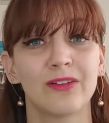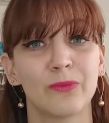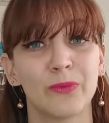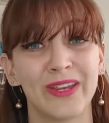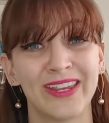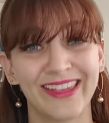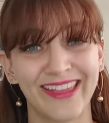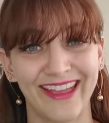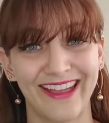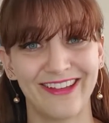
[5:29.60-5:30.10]

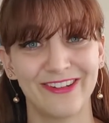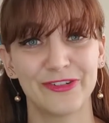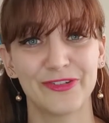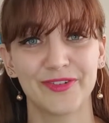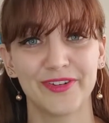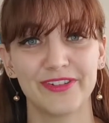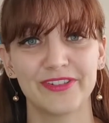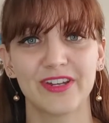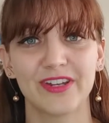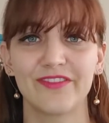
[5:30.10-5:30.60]
we can
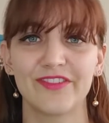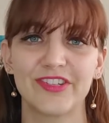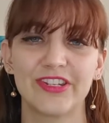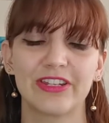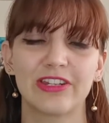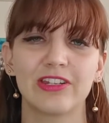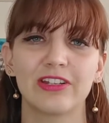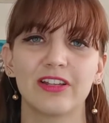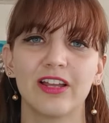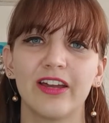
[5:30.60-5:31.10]
treat
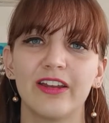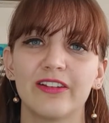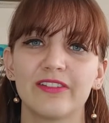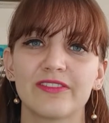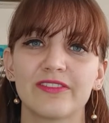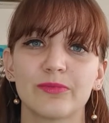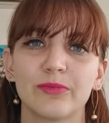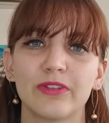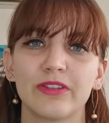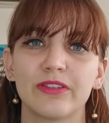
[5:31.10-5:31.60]

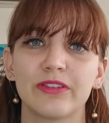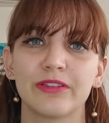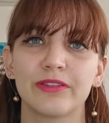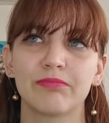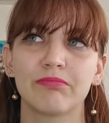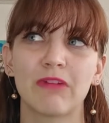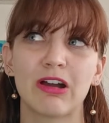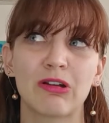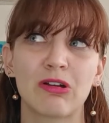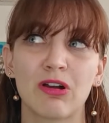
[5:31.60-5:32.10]
diverticulitis with
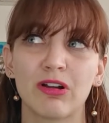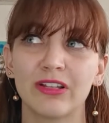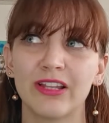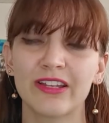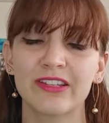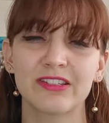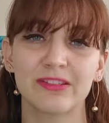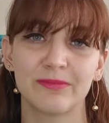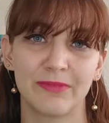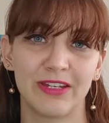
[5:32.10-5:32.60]
a
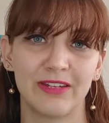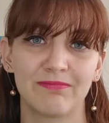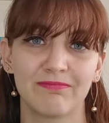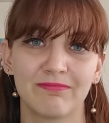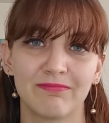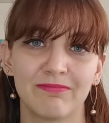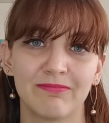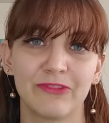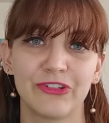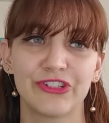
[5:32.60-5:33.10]
colectomy,
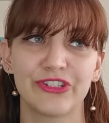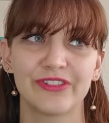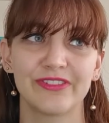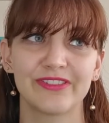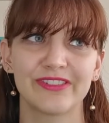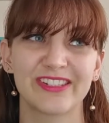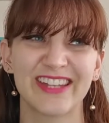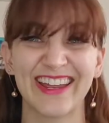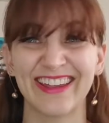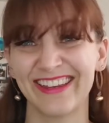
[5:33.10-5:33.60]
which
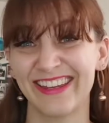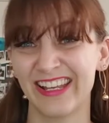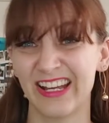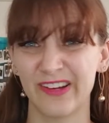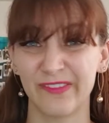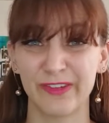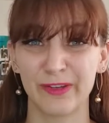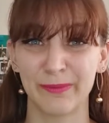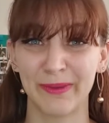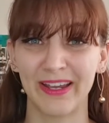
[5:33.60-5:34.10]
is taking
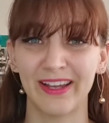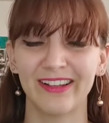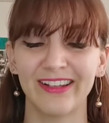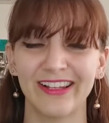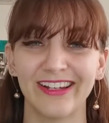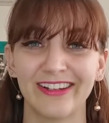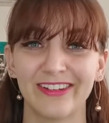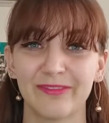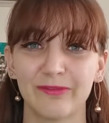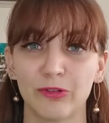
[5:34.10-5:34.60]
half your bowel
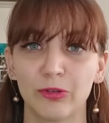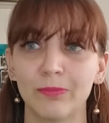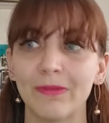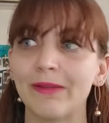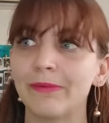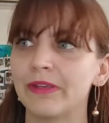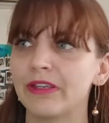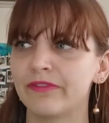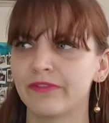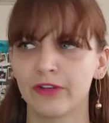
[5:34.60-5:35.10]
out, or
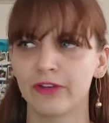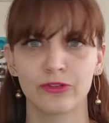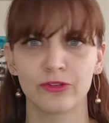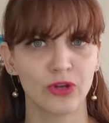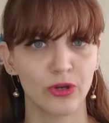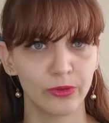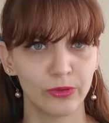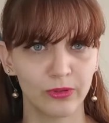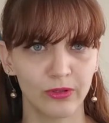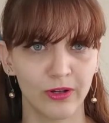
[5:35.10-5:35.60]
maybe even a
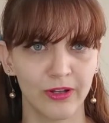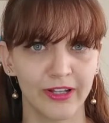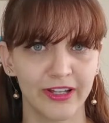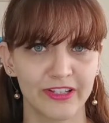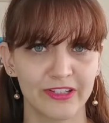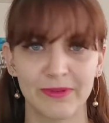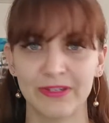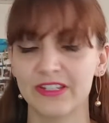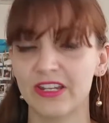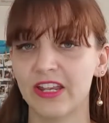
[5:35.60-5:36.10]
total
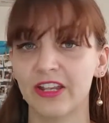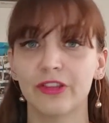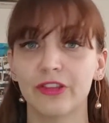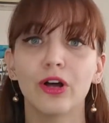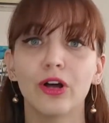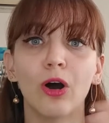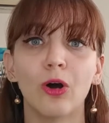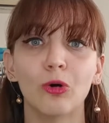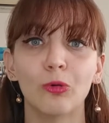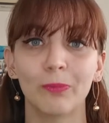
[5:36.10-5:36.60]
colectomy, taking
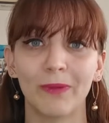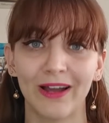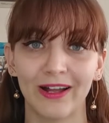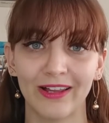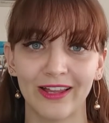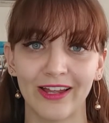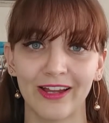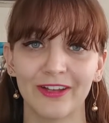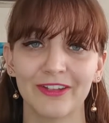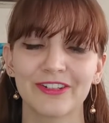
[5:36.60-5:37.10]
the whole
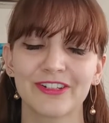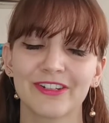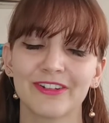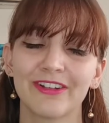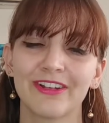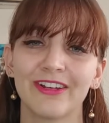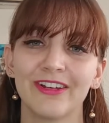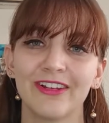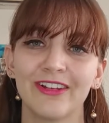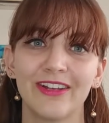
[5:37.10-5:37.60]
bowel out.
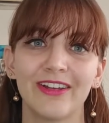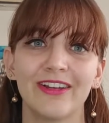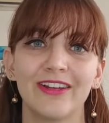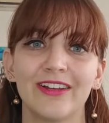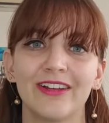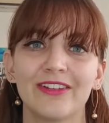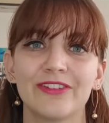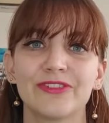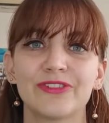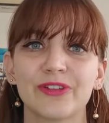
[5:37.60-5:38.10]

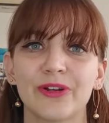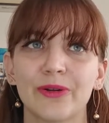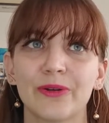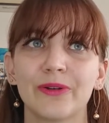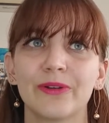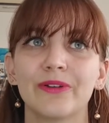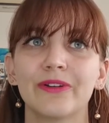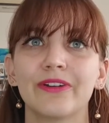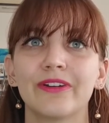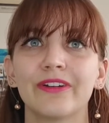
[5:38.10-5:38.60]

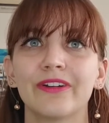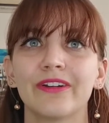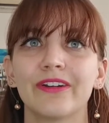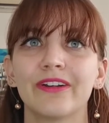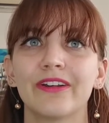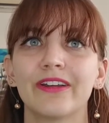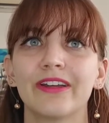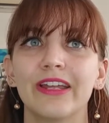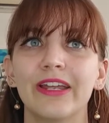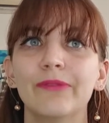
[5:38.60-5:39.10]
So
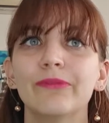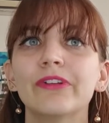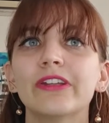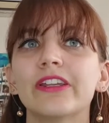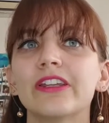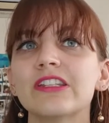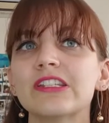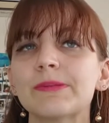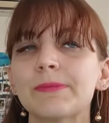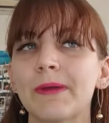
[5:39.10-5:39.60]
it
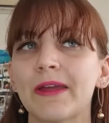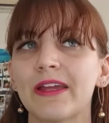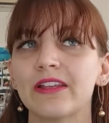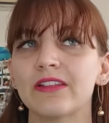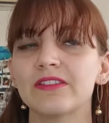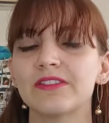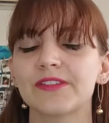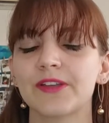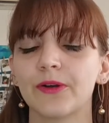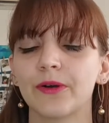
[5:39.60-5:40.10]
really
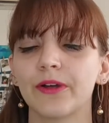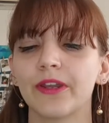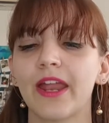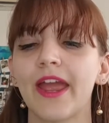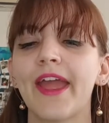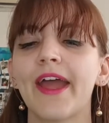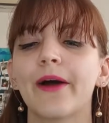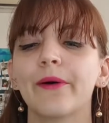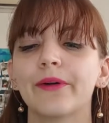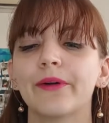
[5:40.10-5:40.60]
depends on
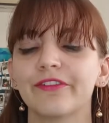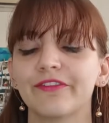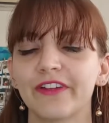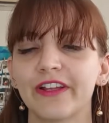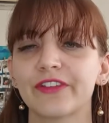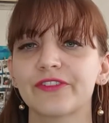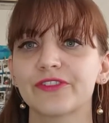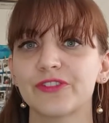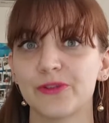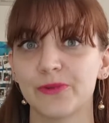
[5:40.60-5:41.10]
how it
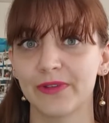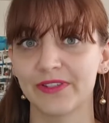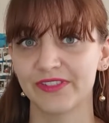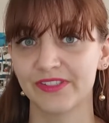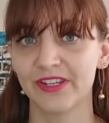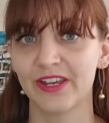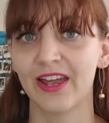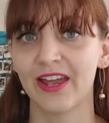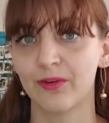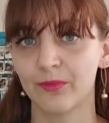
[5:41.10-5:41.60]
affects you
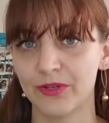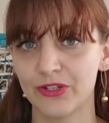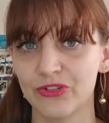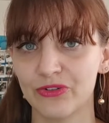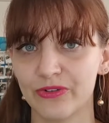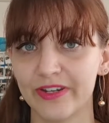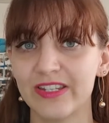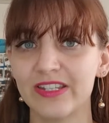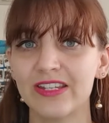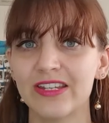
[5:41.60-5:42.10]
as to how we
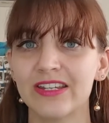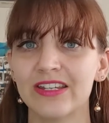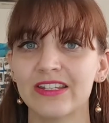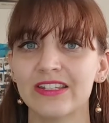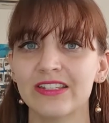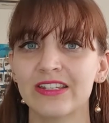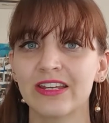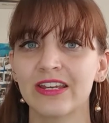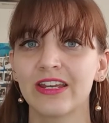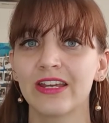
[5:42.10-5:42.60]
treat
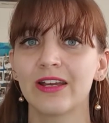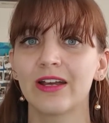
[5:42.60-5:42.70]
it.